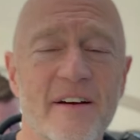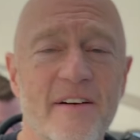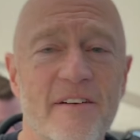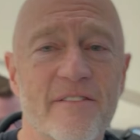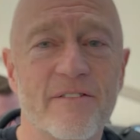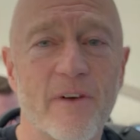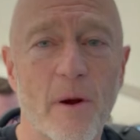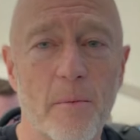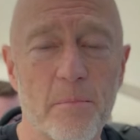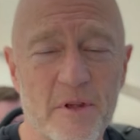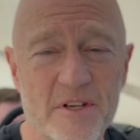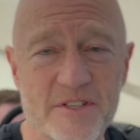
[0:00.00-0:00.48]

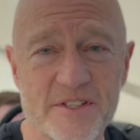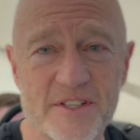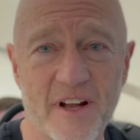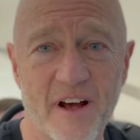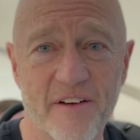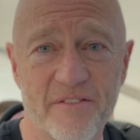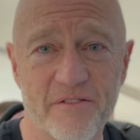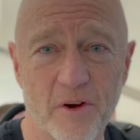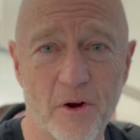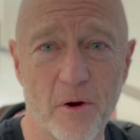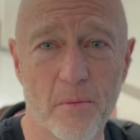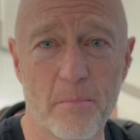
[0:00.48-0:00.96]
from the
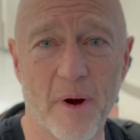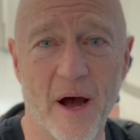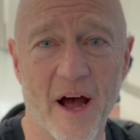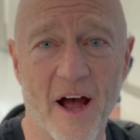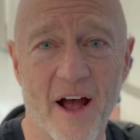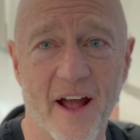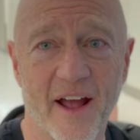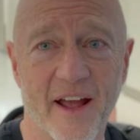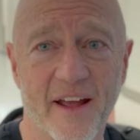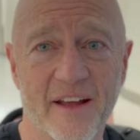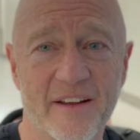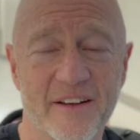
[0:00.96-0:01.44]
stuff you're
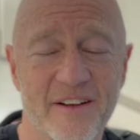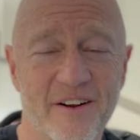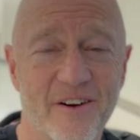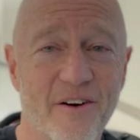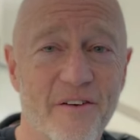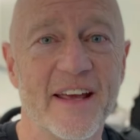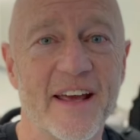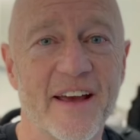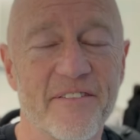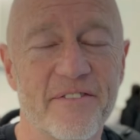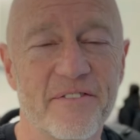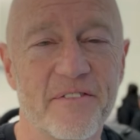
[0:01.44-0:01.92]
buying. You know,
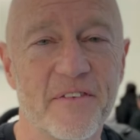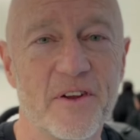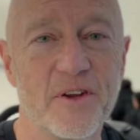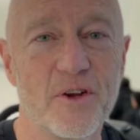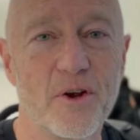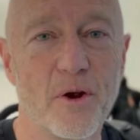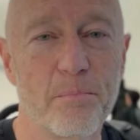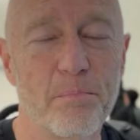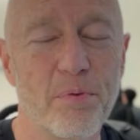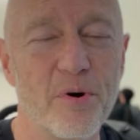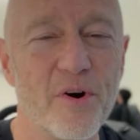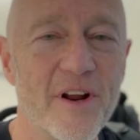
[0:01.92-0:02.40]
if
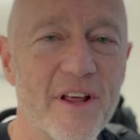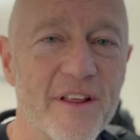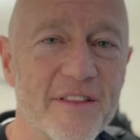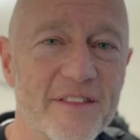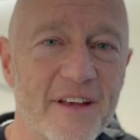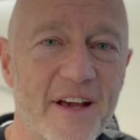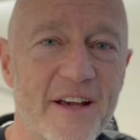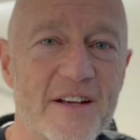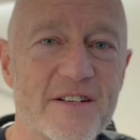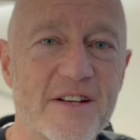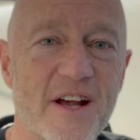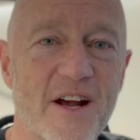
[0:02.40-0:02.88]
you're putting
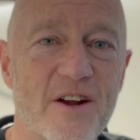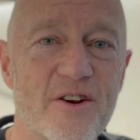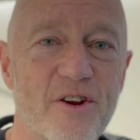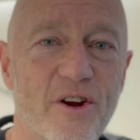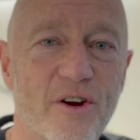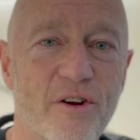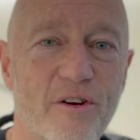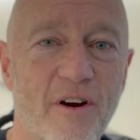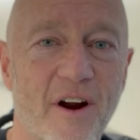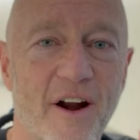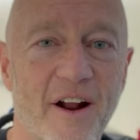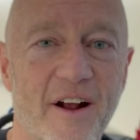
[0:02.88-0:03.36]
things on your
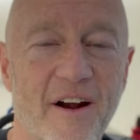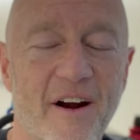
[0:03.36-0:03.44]
credit